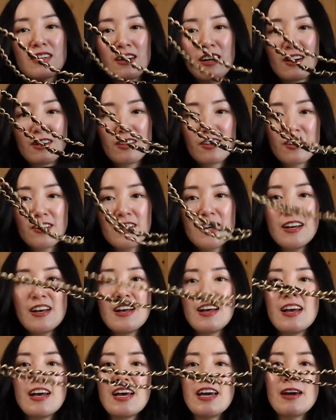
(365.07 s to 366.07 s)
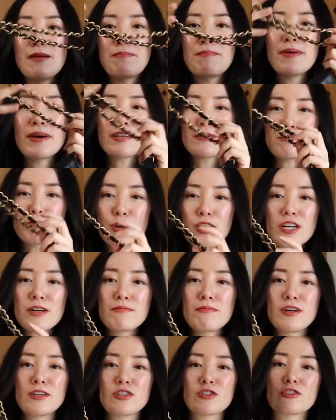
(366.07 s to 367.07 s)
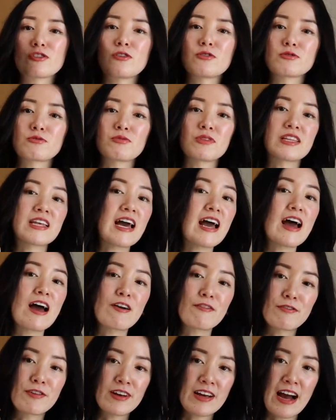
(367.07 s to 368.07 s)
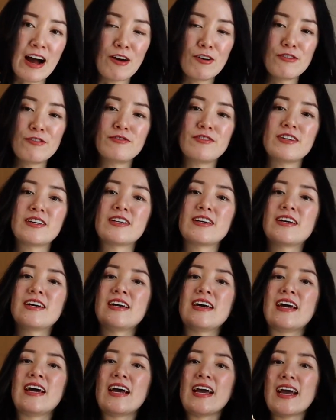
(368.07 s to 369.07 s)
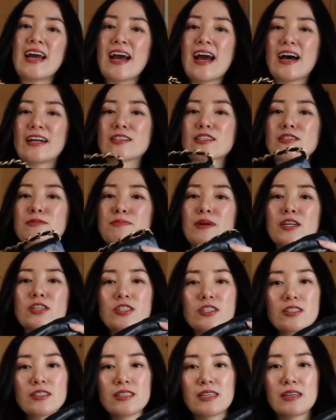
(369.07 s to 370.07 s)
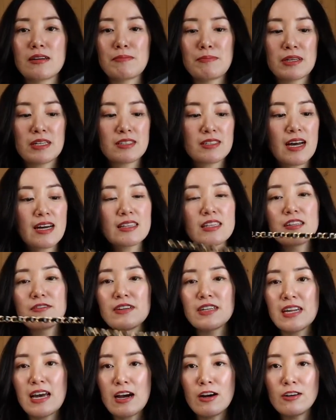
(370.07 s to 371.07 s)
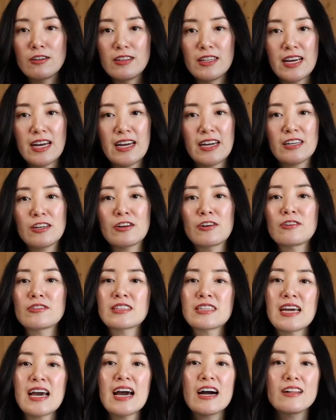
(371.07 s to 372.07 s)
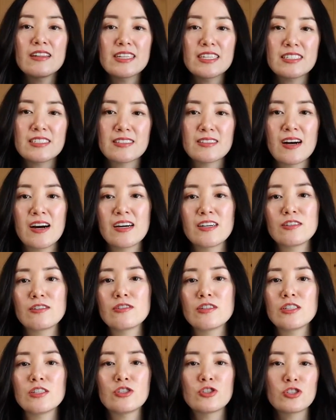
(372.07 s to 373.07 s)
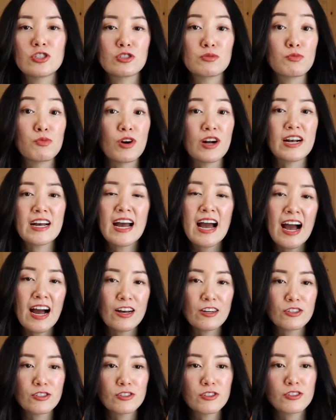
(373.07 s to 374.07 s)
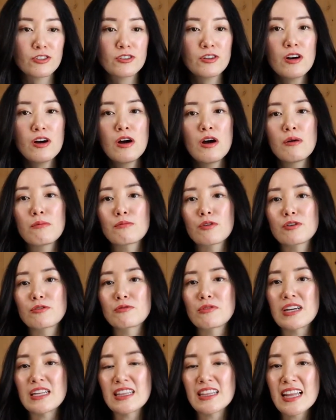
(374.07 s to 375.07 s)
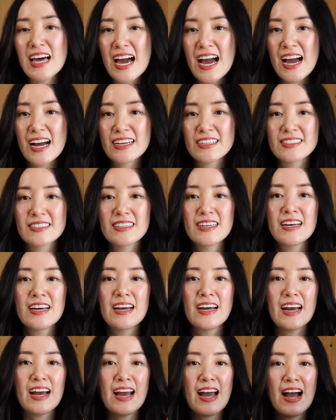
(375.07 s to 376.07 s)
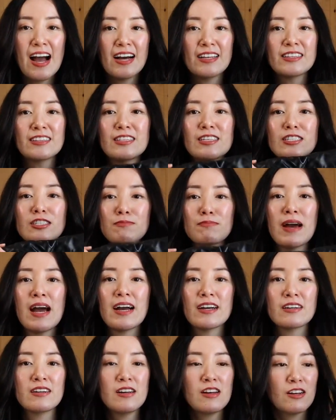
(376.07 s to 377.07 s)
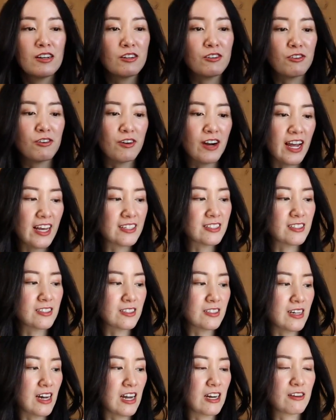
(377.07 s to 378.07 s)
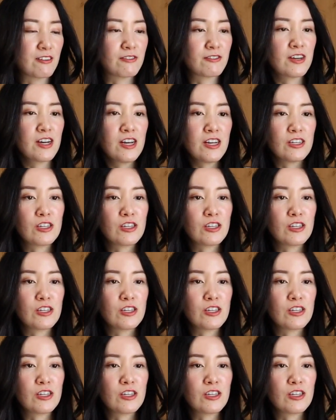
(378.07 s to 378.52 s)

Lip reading: color, it pretty much goes with every outfit. And especially because I live in LA, the LA style is just more casual, more relaxed. And this bag creates this kind of,